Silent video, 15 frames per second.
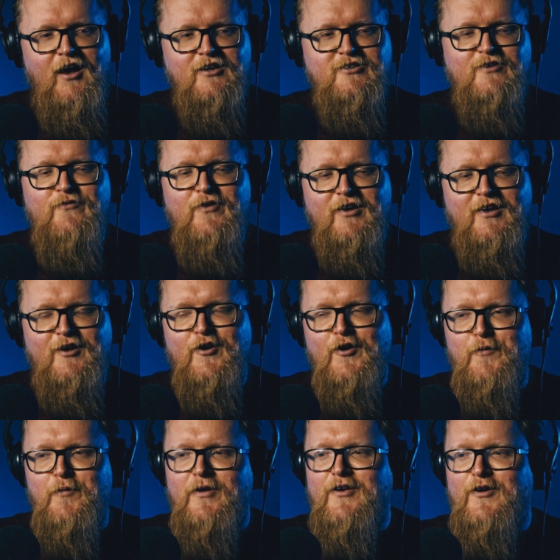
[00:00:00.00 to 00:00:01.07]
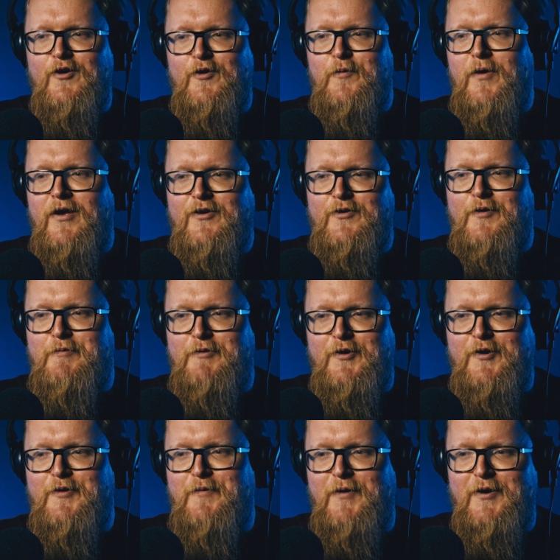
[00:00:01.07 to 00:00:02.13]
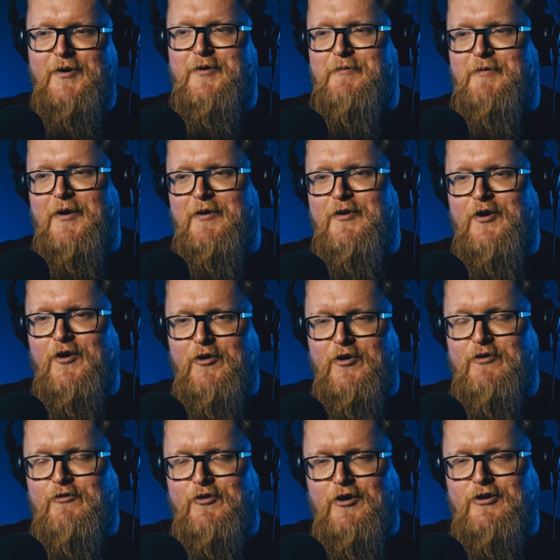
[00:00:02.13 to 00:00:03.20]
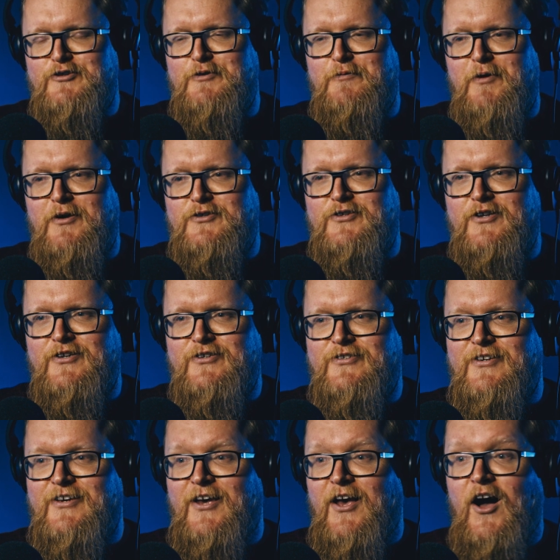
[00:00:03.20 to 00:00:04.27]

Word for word: I said, Vicky, you gotta wake up. You gotta wake up now. You gotta watch this.